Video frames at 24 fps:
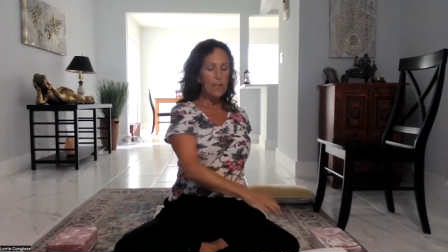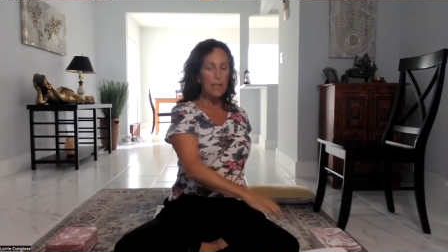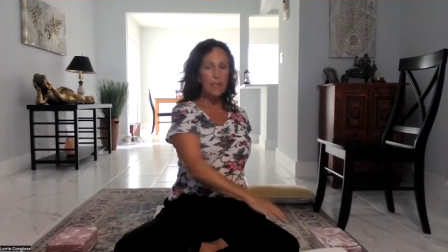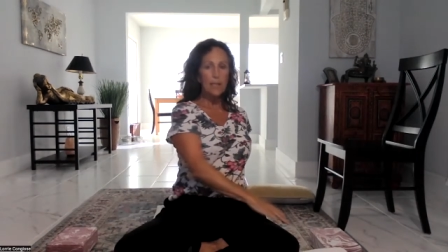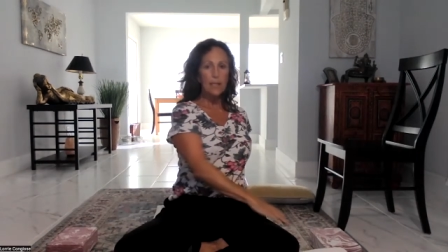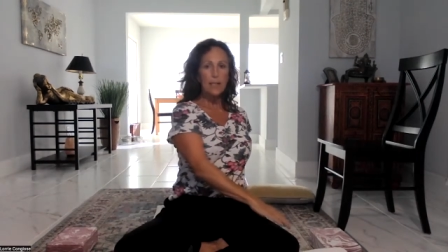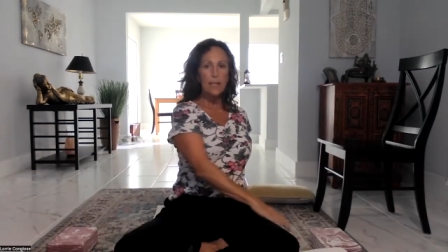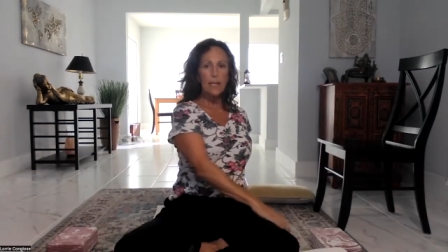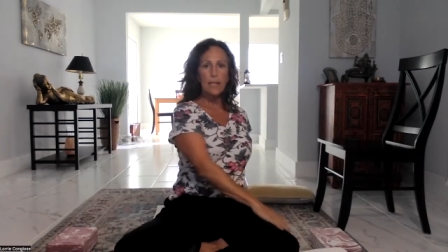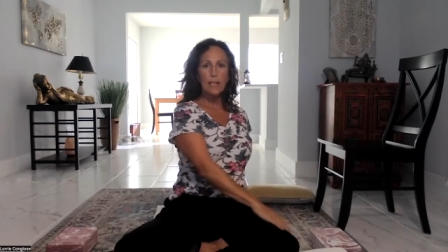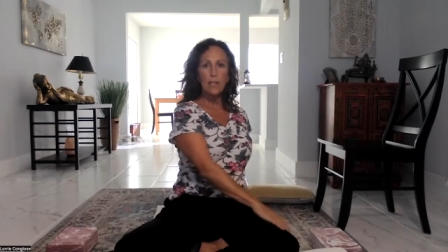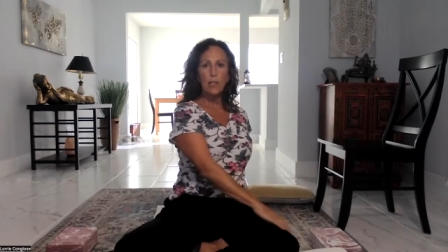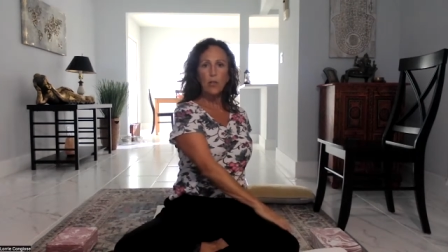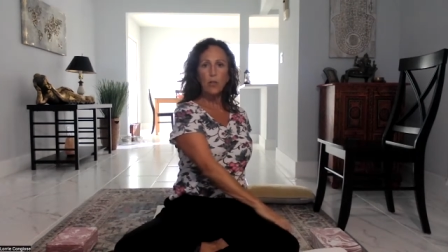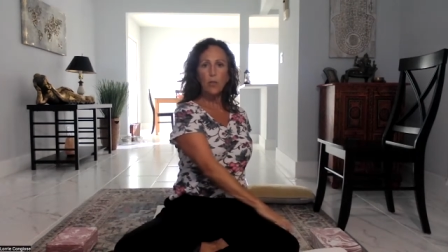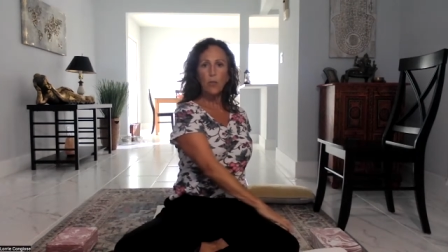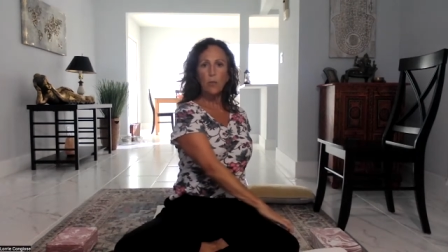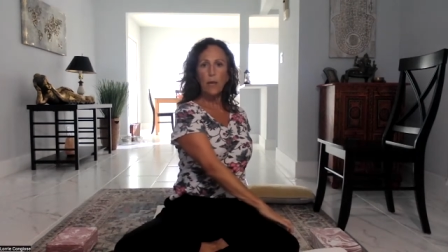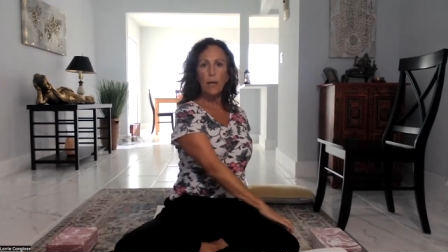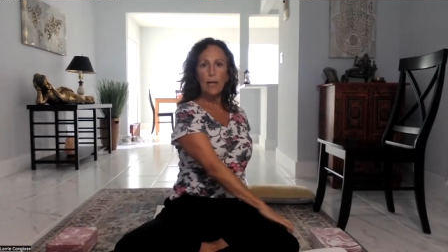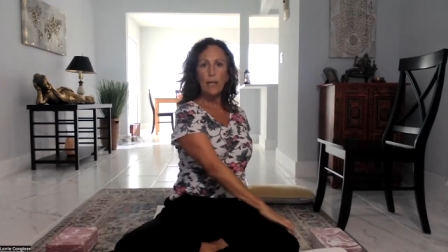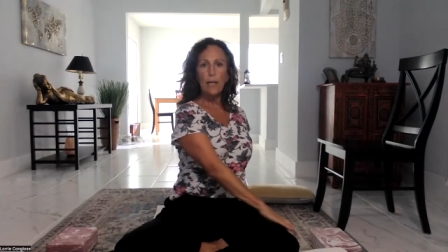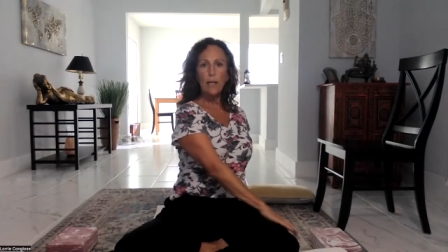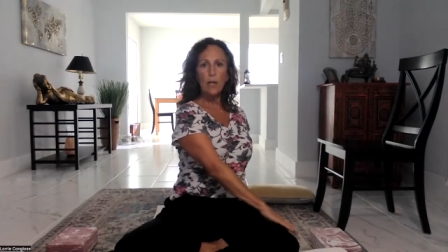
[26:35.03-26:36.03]
Take your
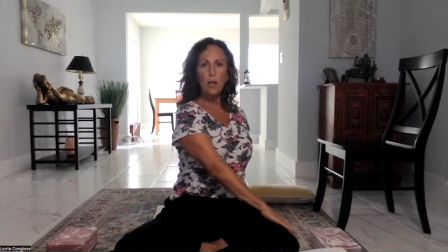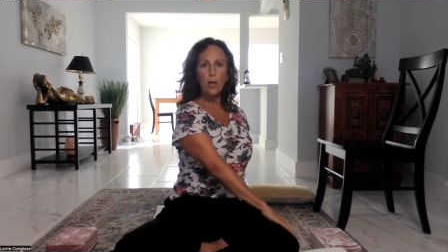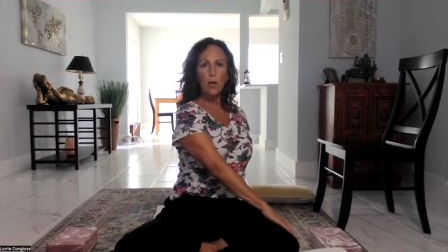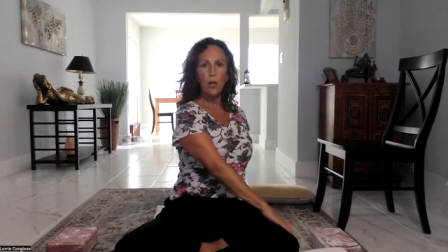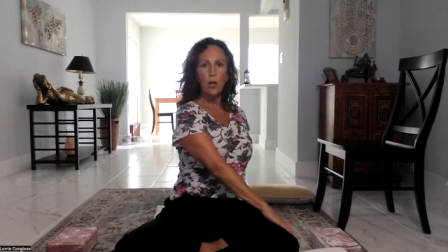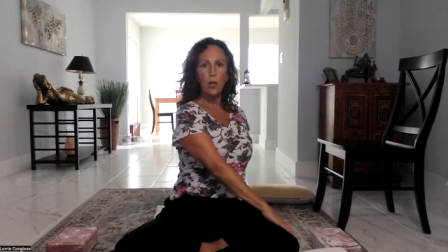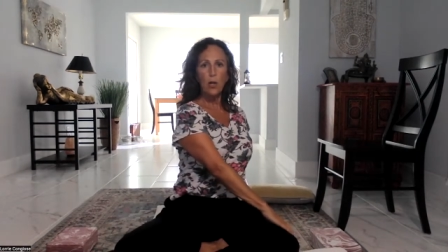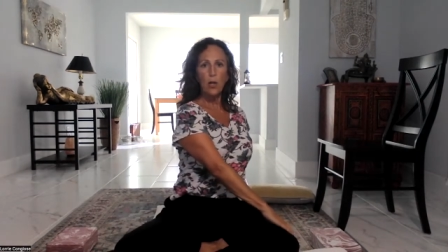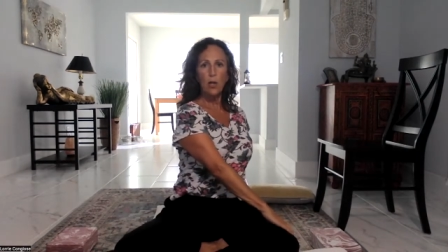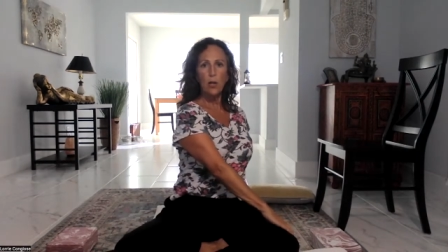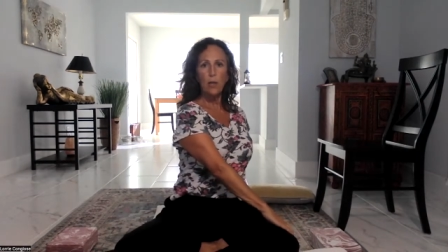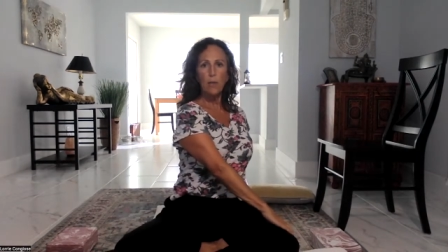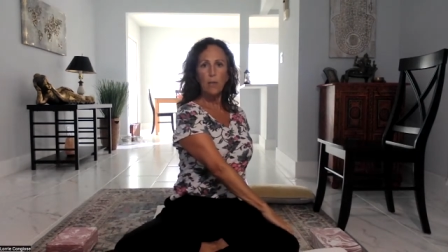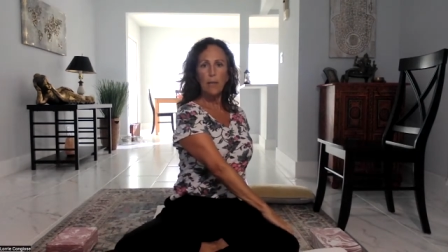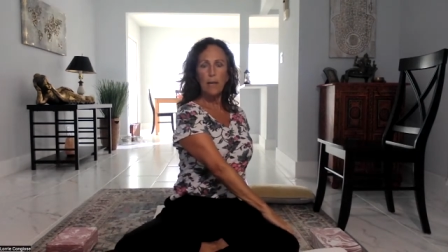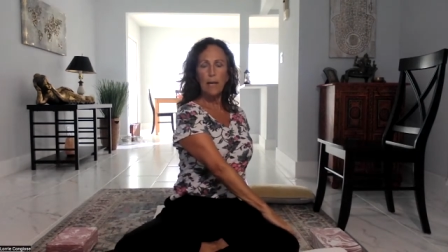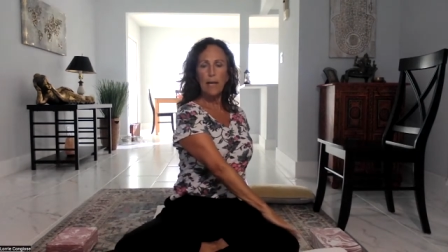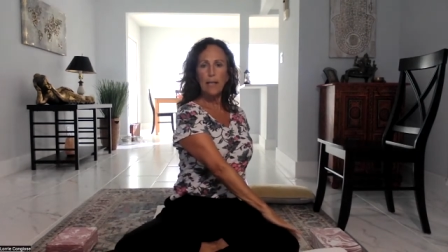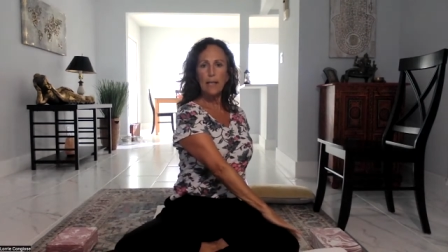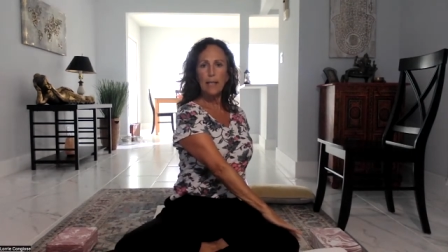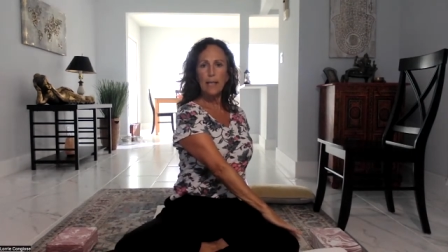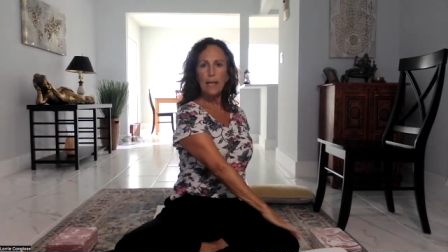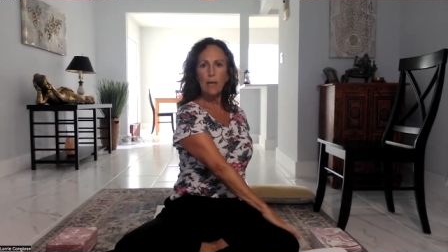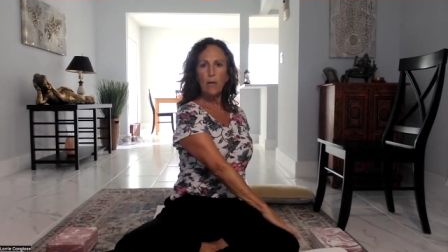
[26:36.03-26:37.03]
right arm,
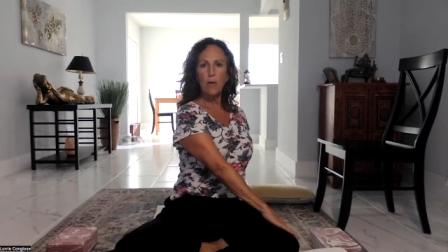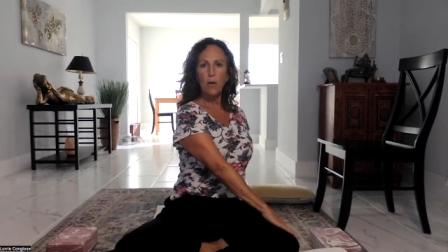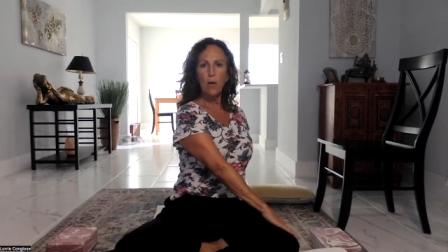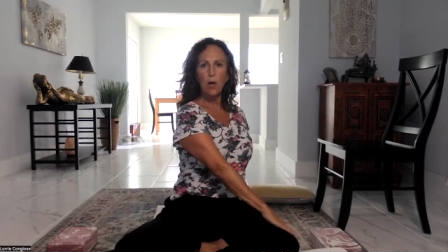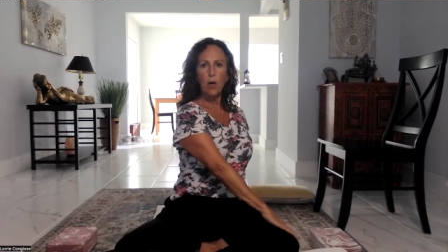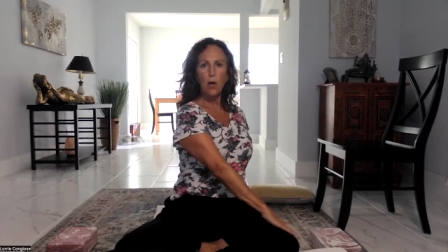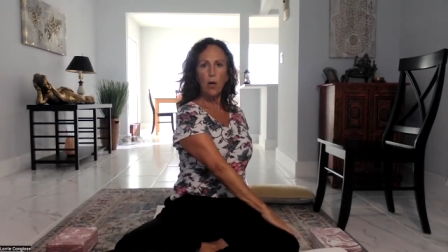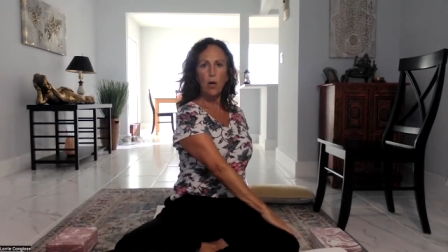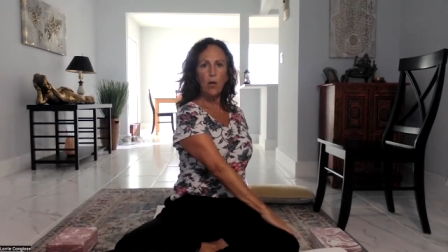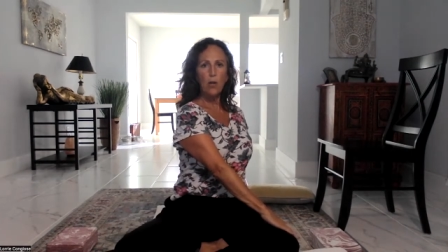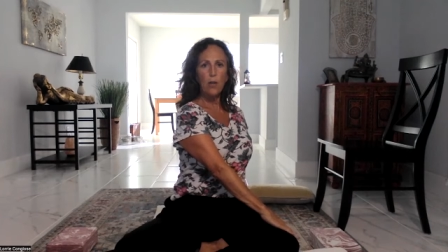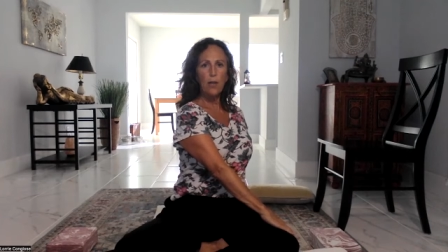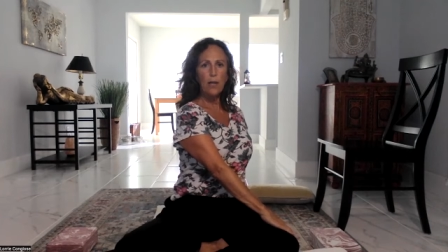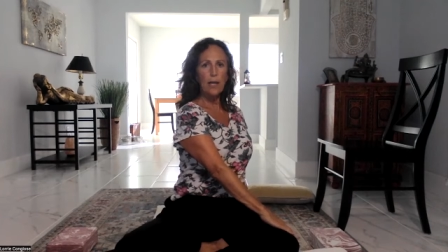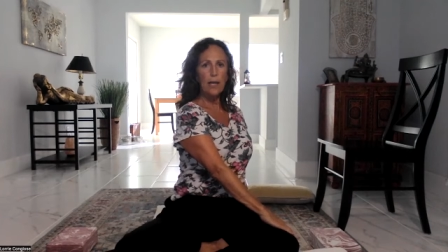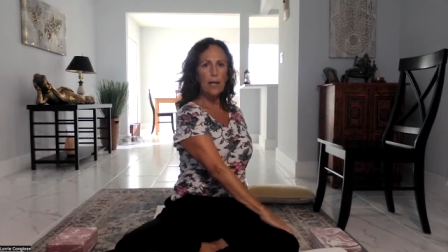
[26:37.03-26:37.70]
and now all the